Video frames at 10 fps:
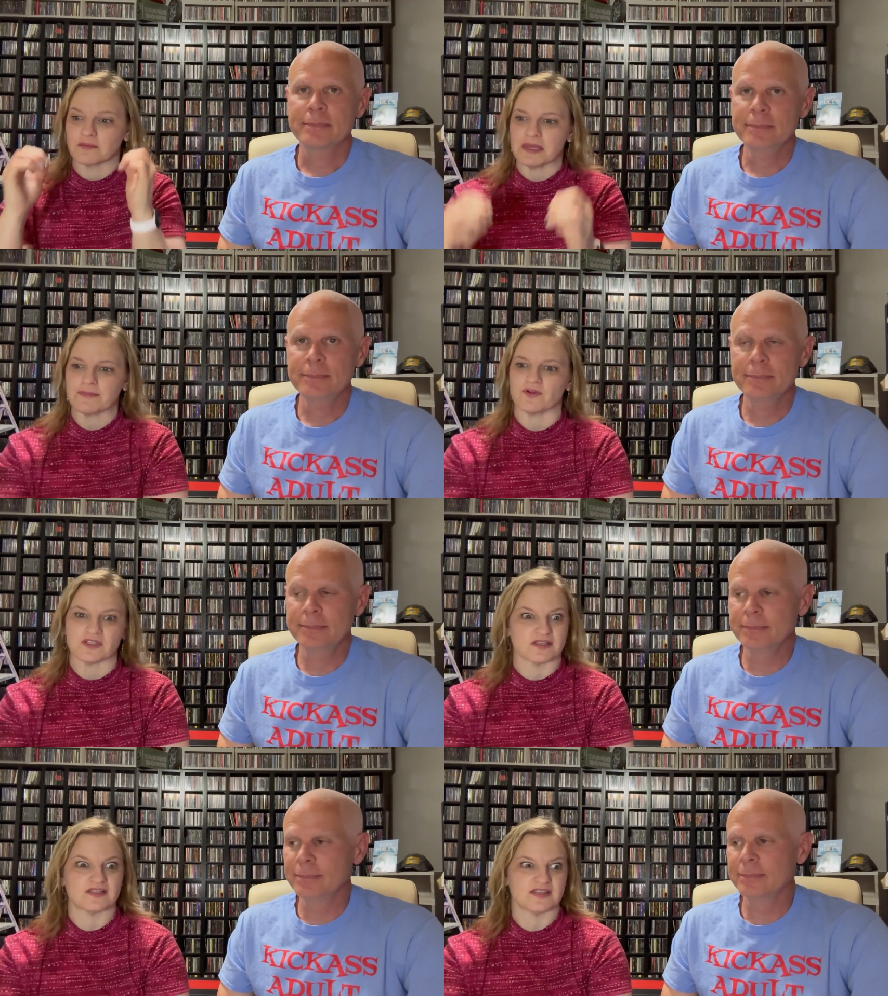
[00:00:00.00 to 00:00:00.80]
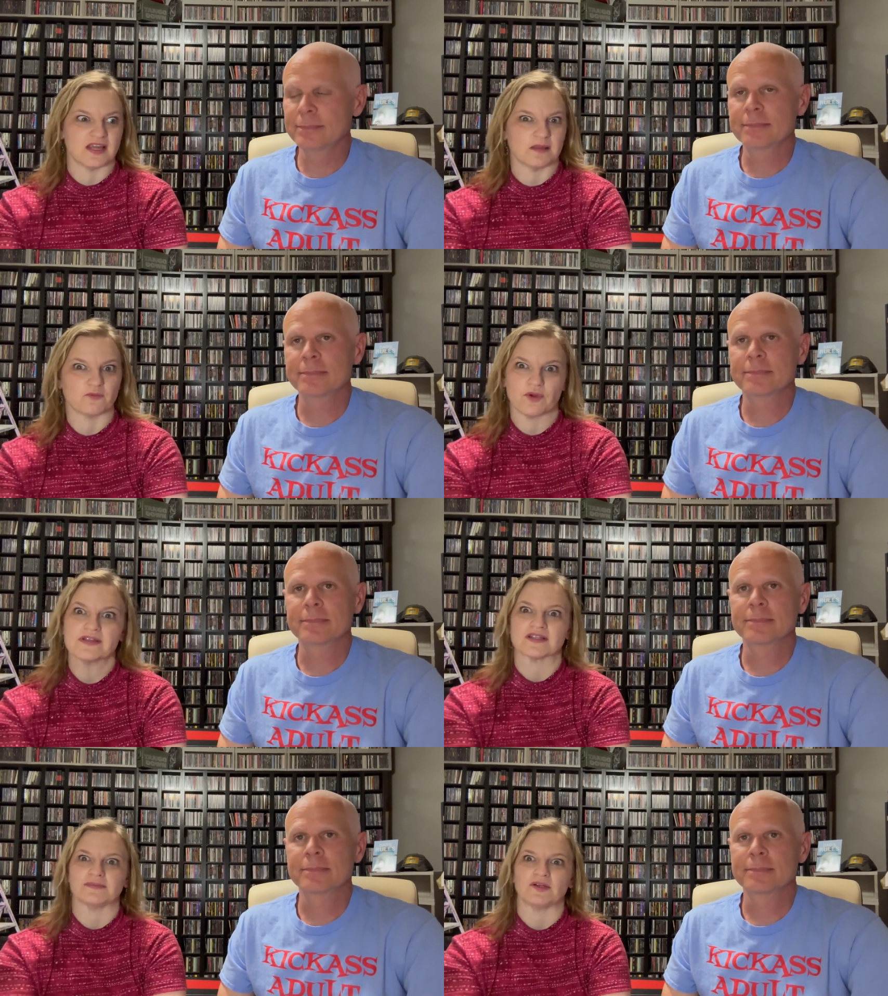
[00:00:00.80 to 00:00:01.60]
Speaker 1: people. Does this seem
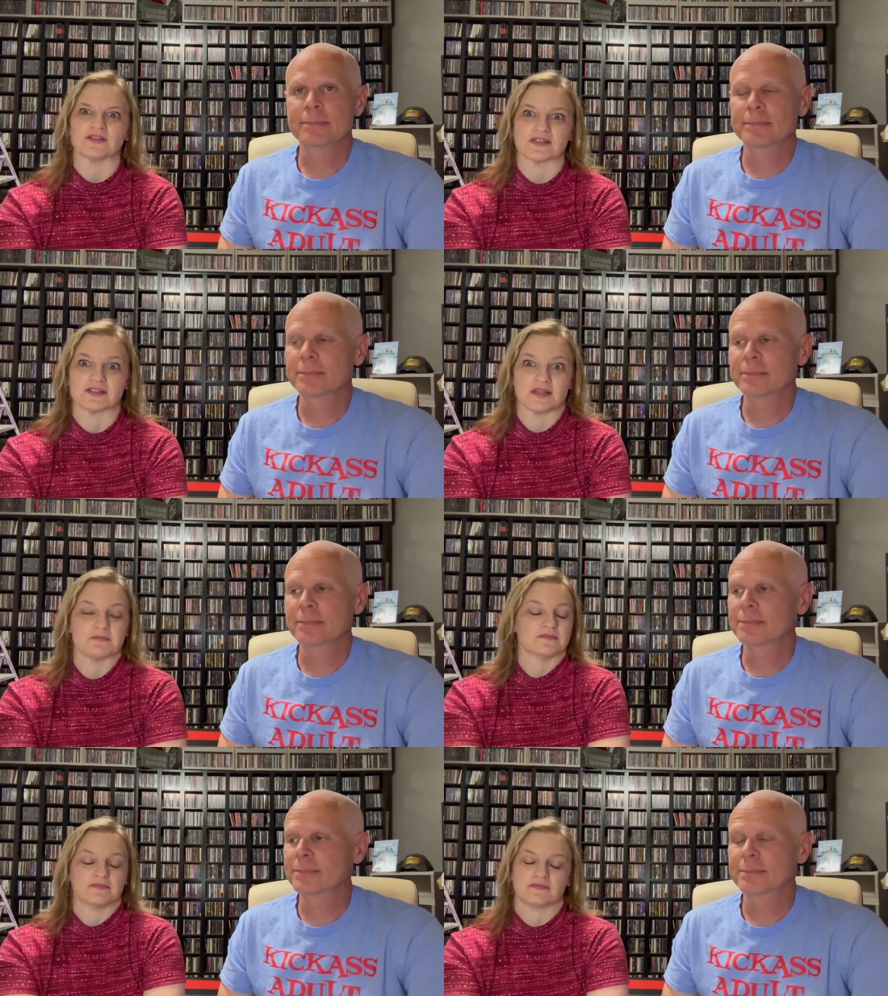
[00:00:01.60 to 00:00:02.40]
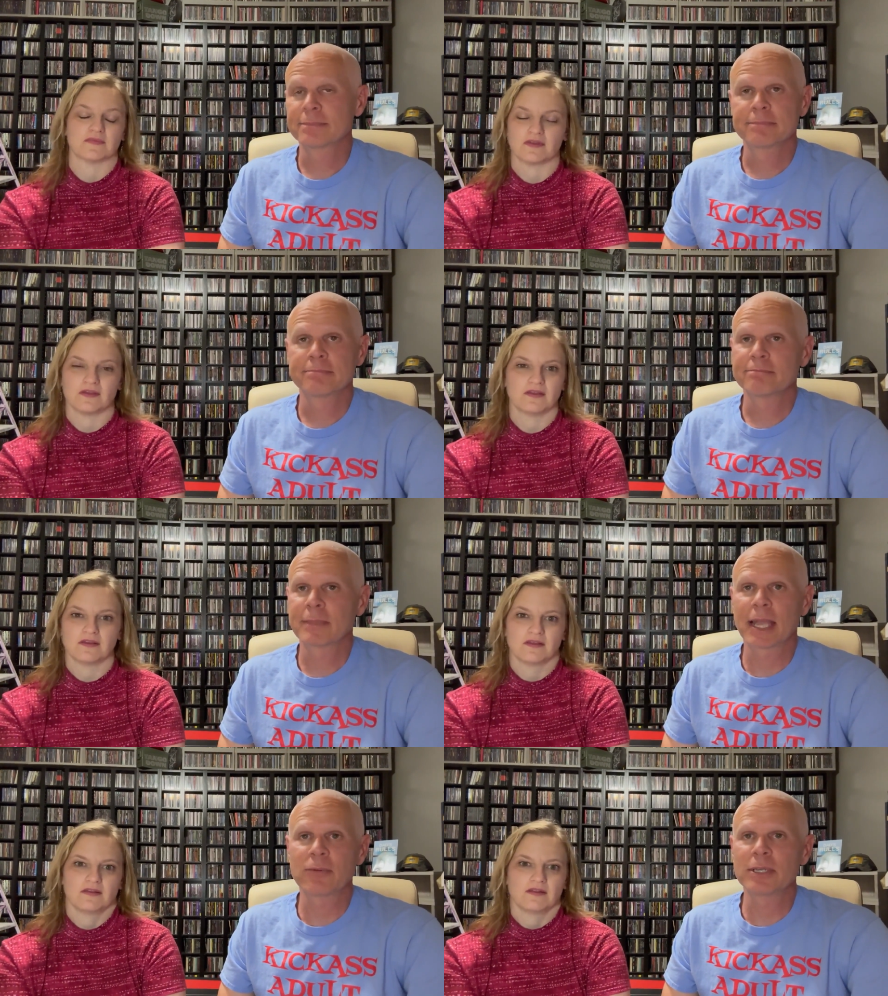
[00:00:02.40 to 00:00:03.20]
reasonable? Does this seem
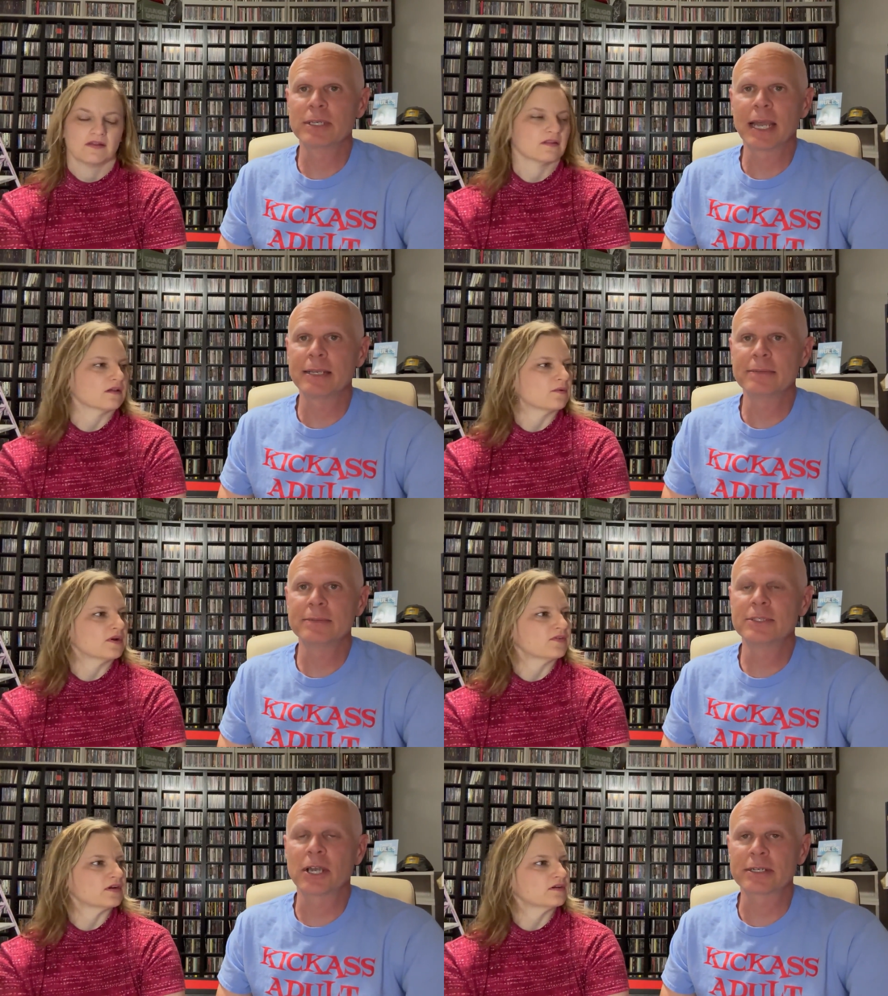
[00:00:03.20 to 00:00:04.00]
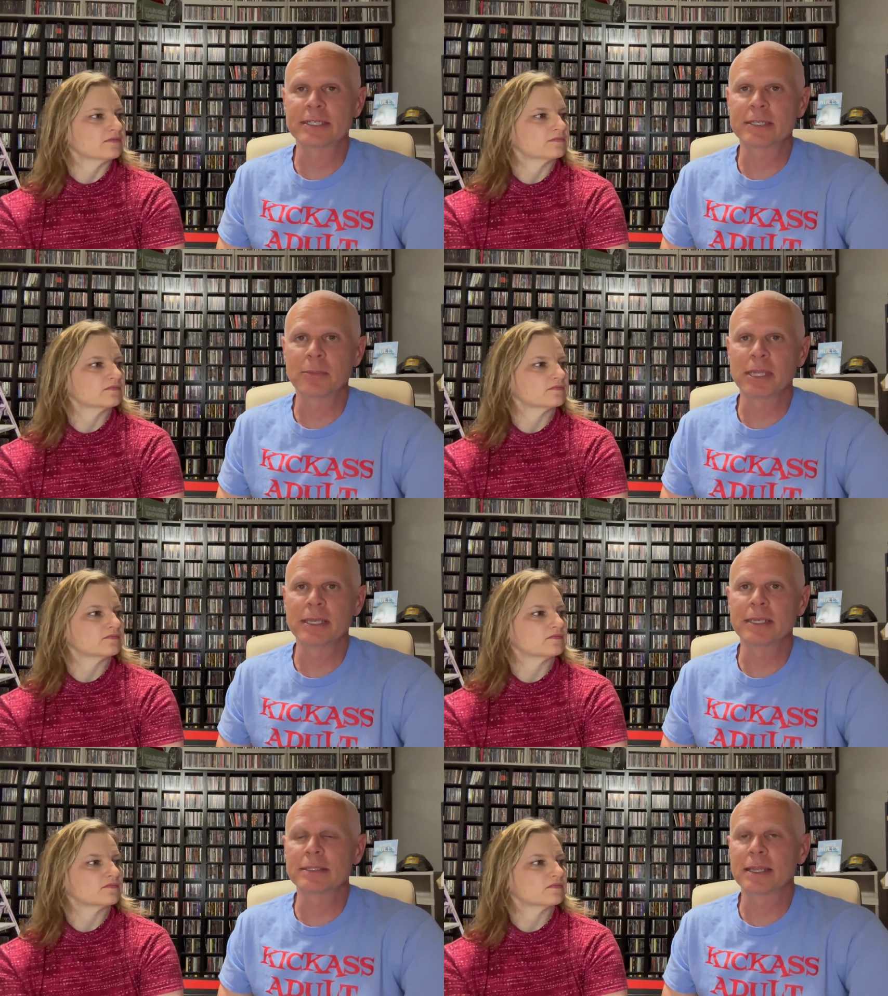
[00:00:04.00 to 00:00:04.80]
Speaker 2: I read I whatever. talked to somebody that
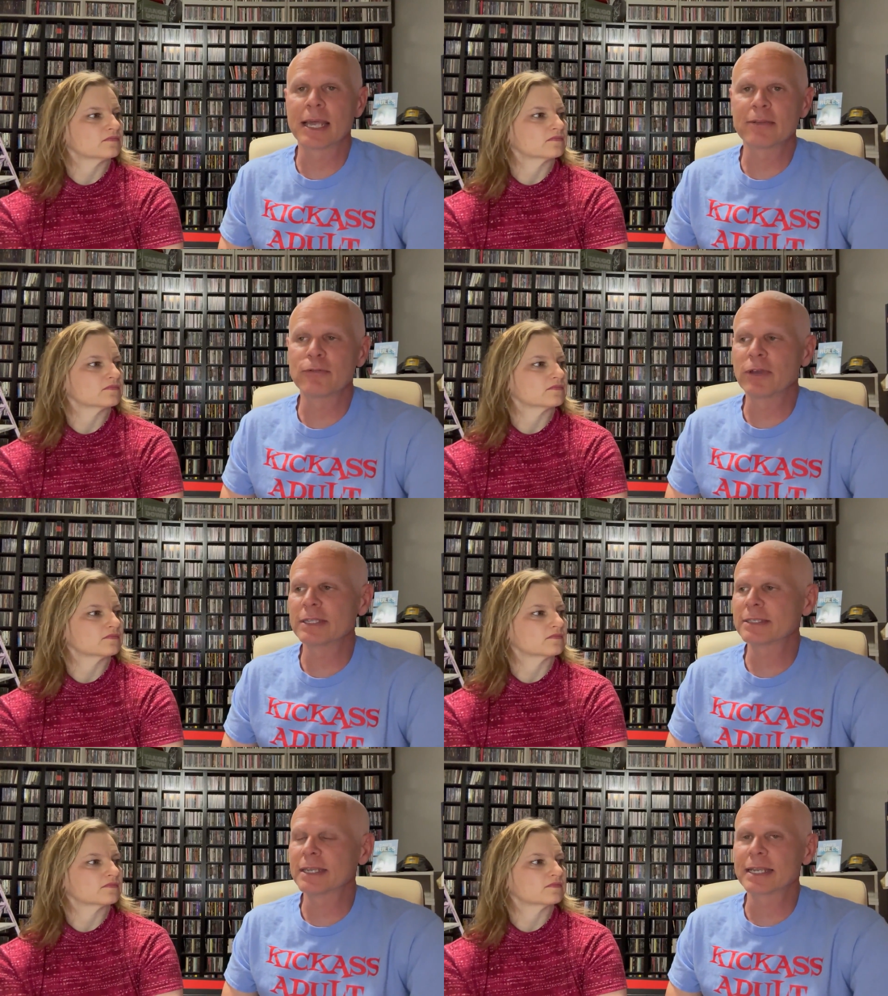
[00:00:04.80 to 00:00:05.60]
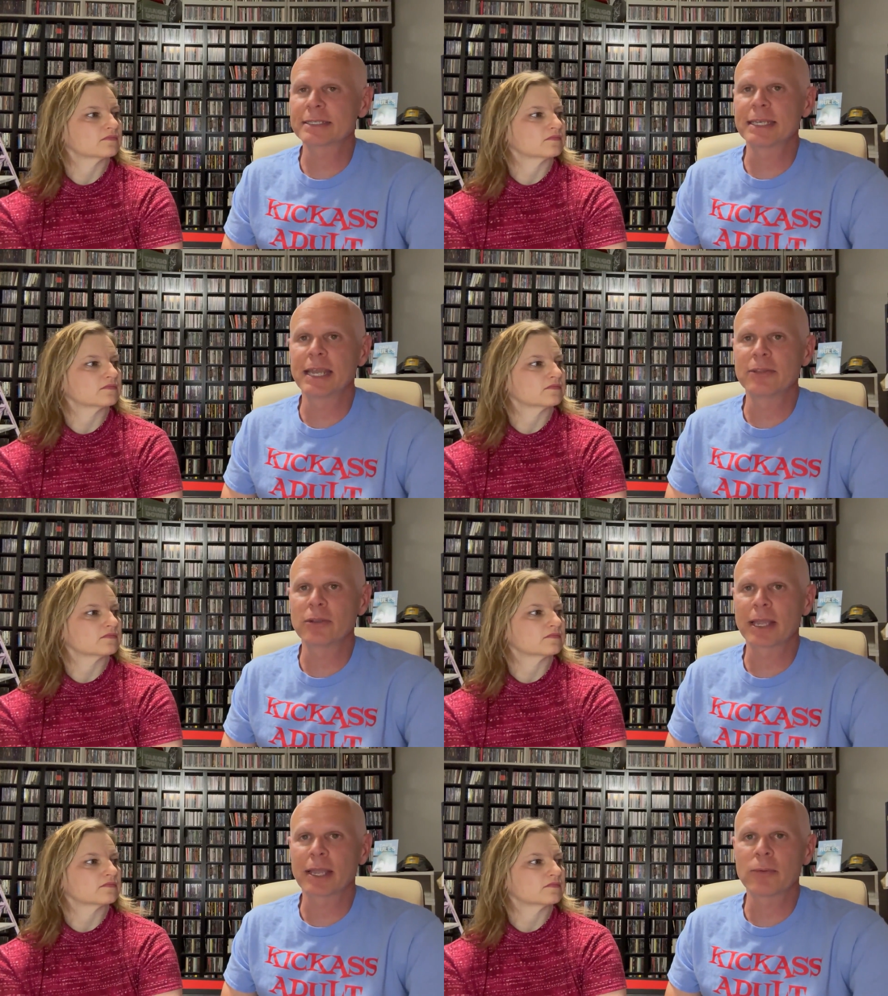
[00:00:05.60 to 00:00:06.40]
does a lot of events the next day and they're
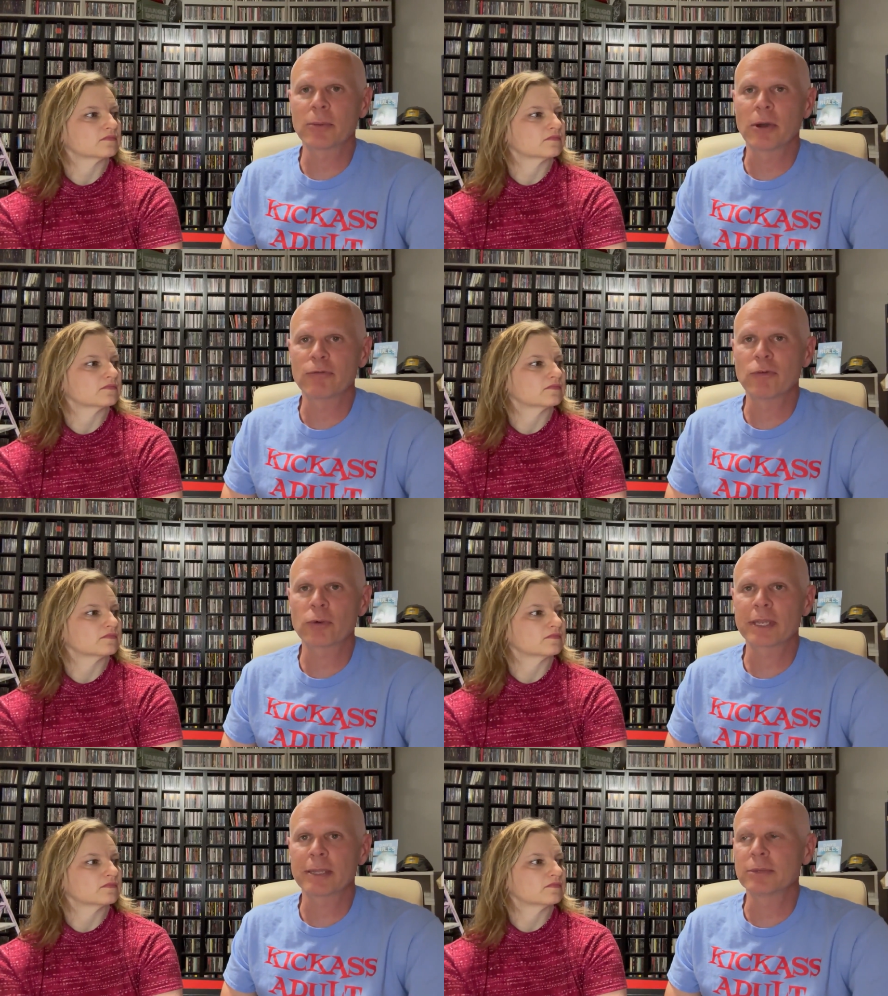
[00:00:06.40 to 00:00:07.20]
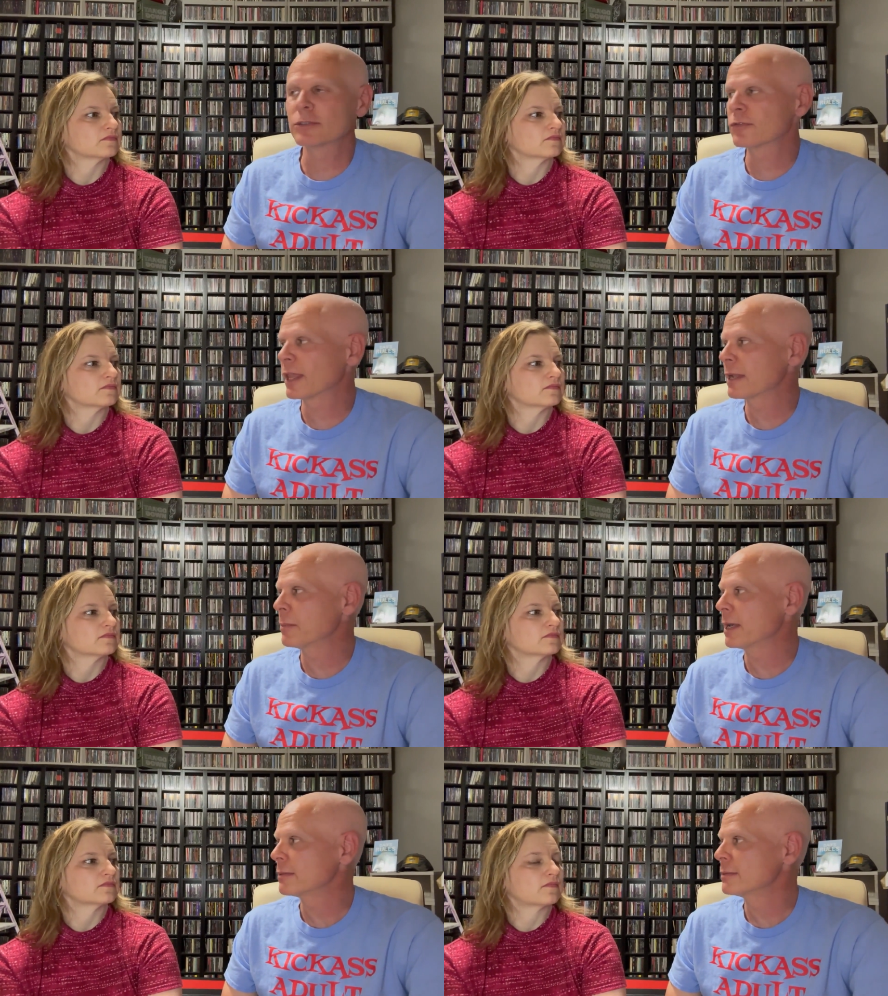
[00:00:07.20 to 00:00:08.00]
like, I would have bought four tables for that amount.